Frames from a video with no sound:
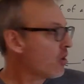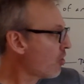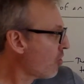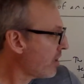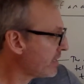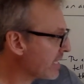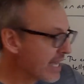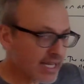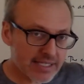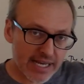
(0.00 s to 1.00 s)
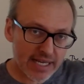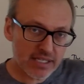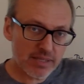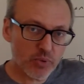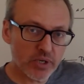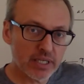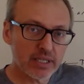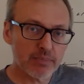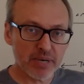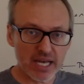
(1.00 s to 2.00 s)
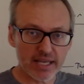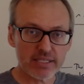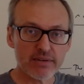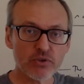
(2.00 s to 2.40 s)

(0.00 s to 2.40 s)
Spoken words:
on the x-axis pointing in the positive